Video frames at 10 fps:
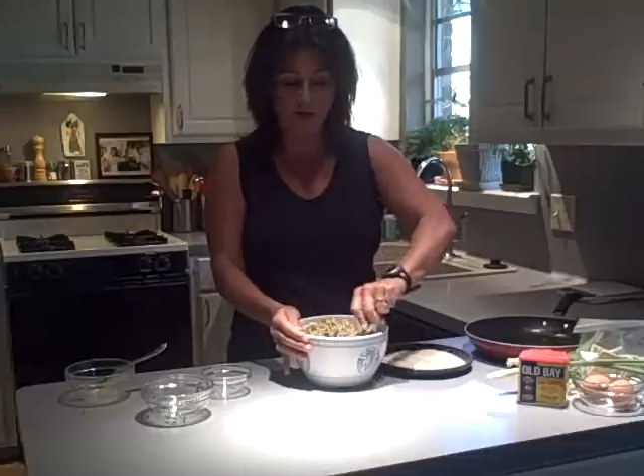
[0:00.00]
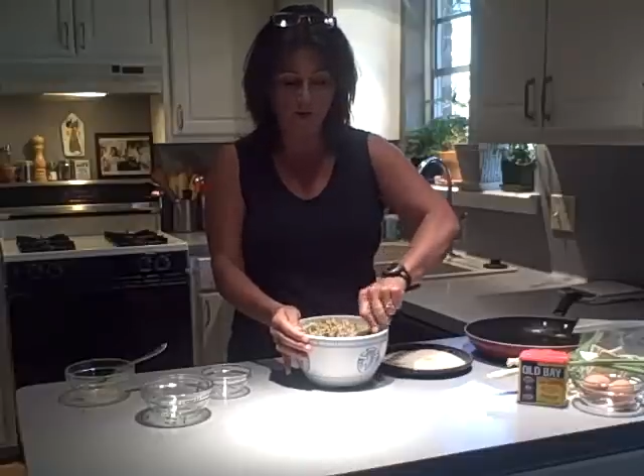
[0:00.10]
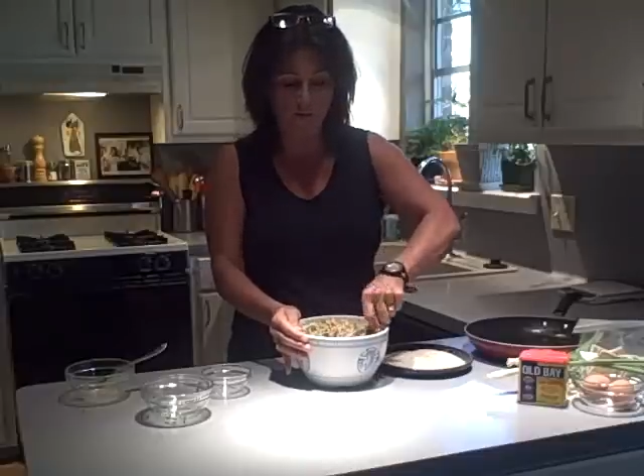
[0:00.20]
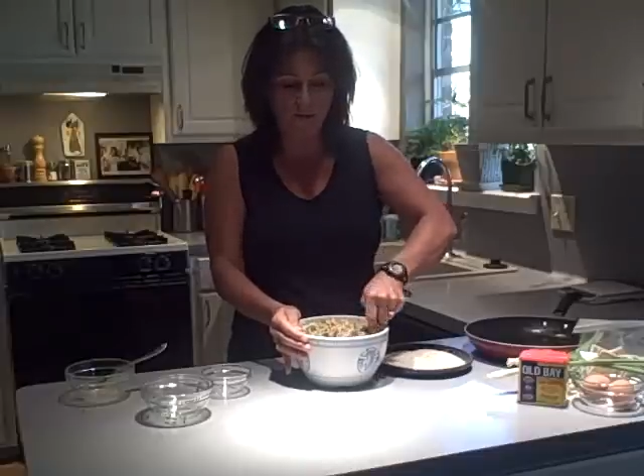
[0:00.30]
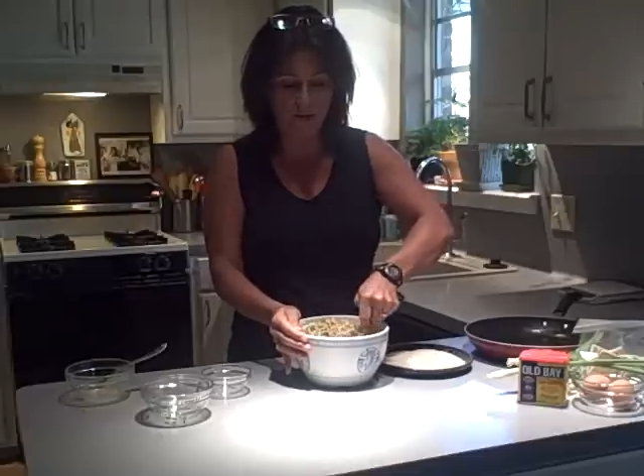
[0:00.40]
and
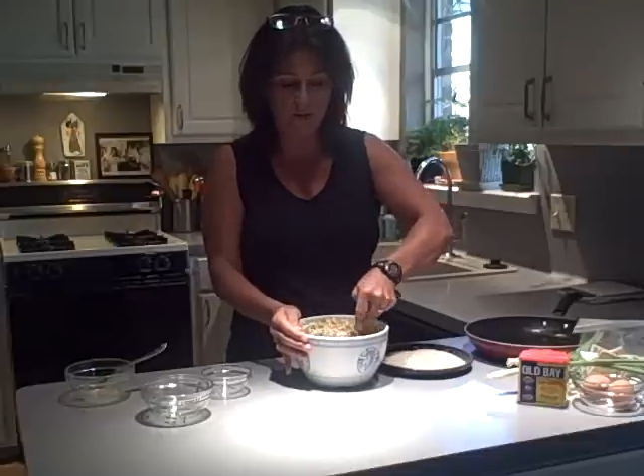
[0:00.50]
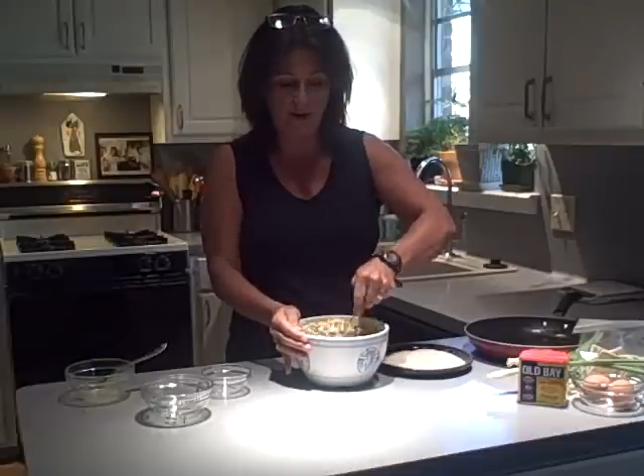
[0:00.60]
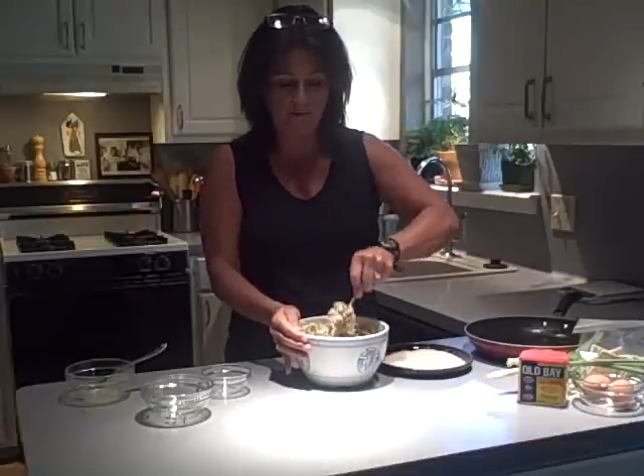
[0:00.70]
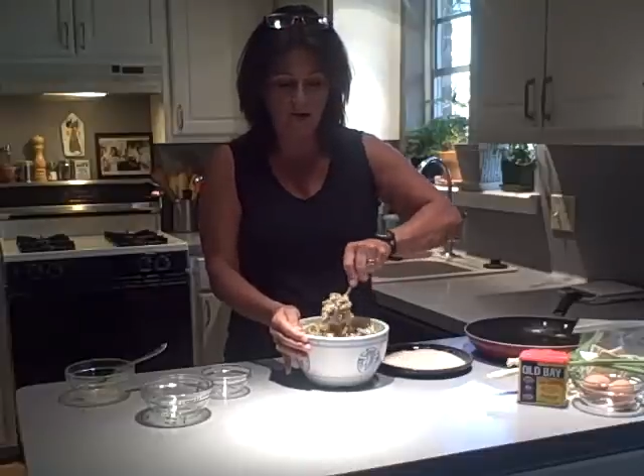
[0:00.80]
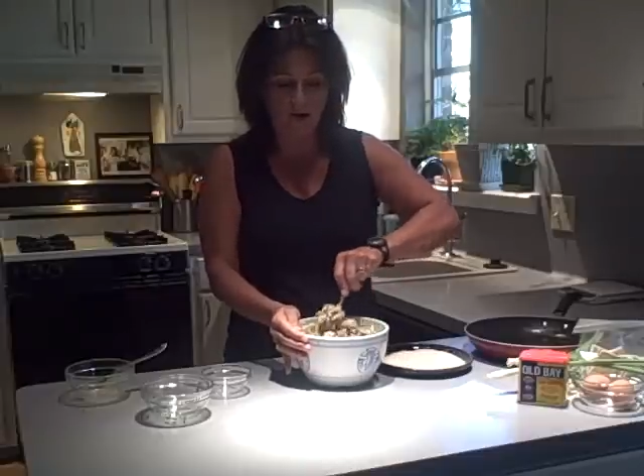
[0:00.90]
normally I would
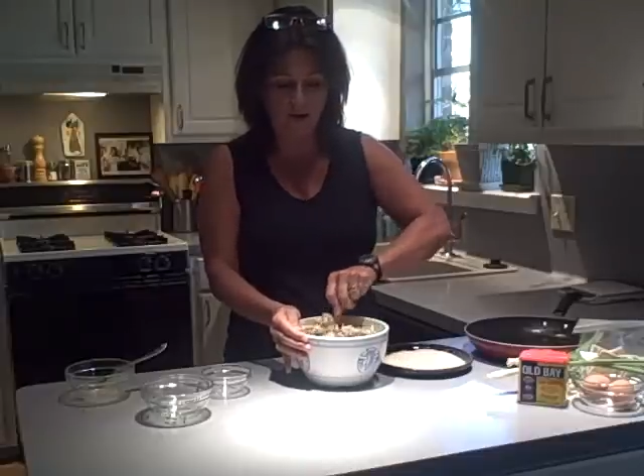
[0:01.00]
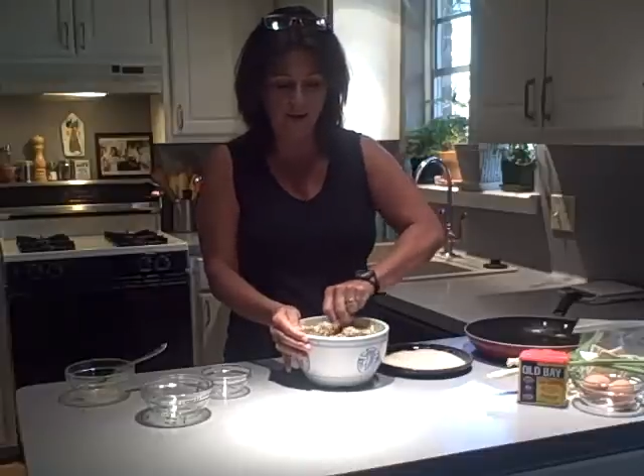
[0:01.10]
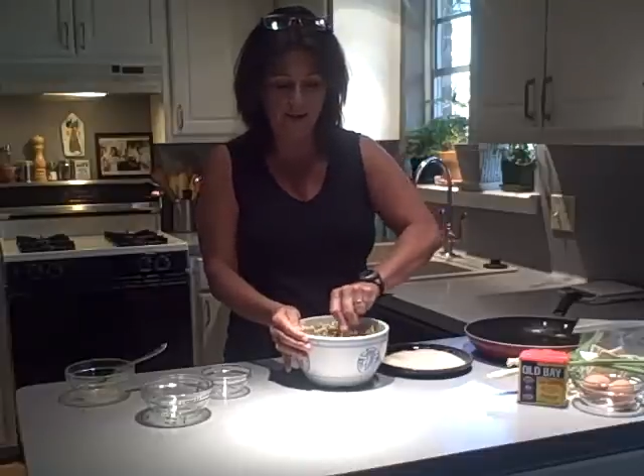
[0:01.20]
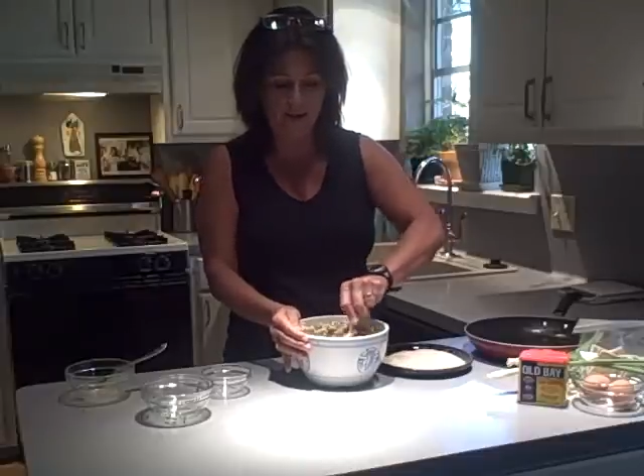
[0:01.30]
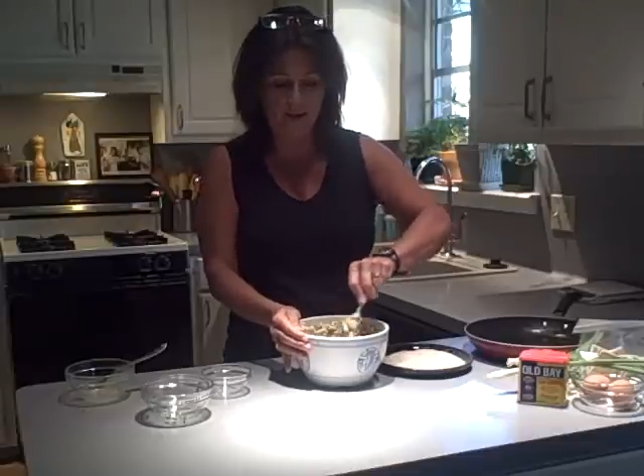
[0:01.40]
have it all
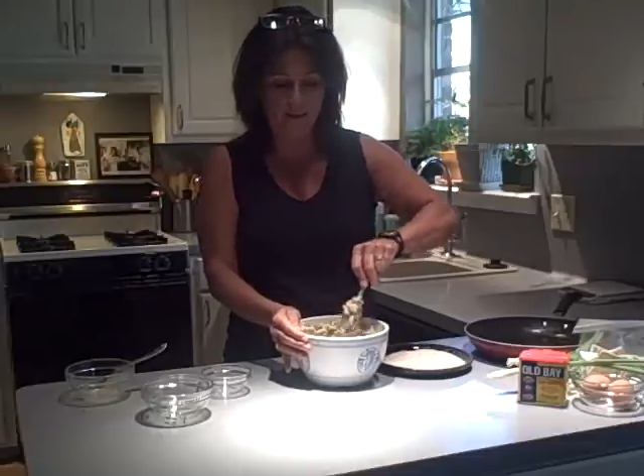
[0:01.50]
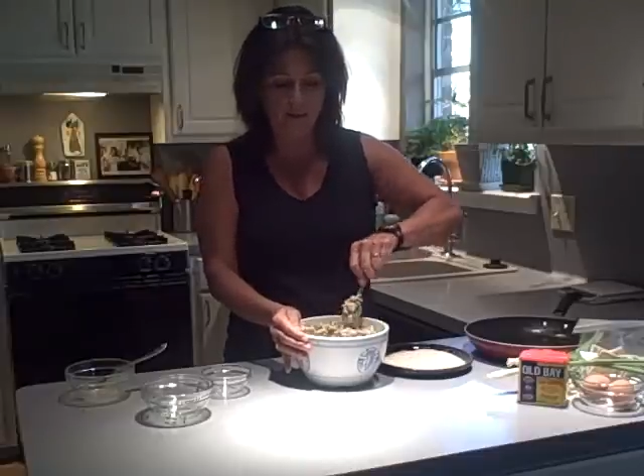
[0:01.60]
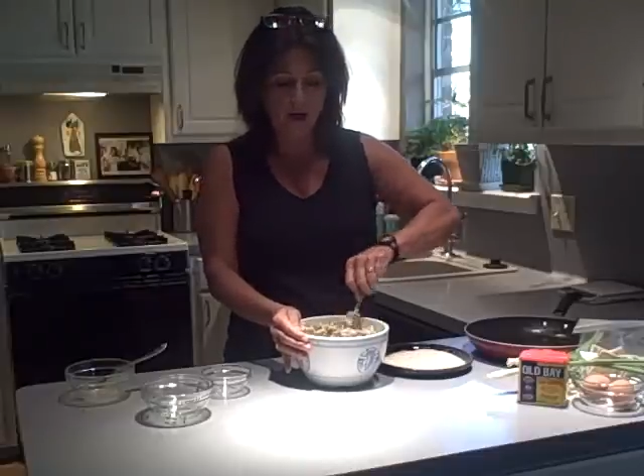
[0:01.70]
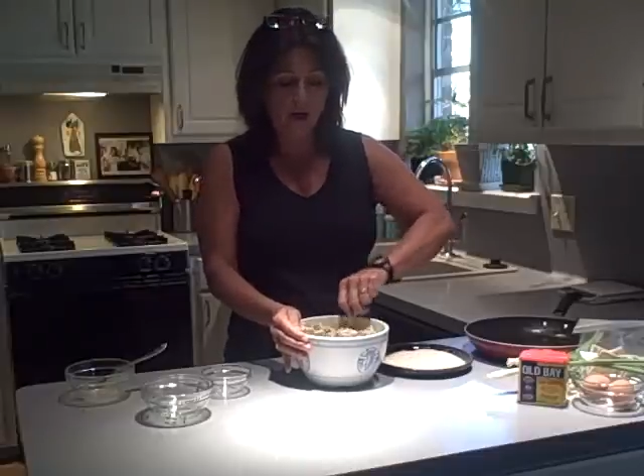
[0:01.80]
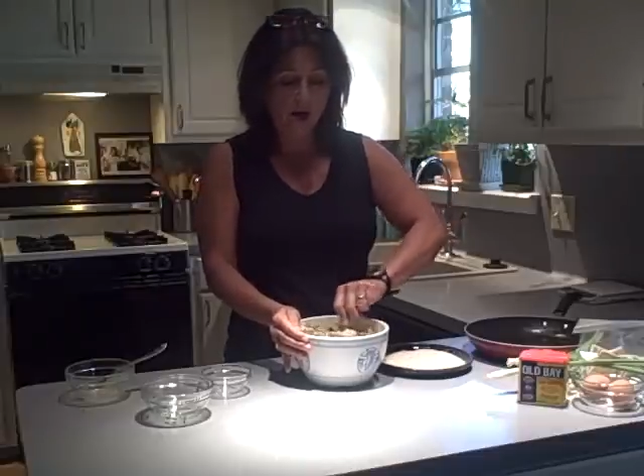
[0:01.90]
heated up.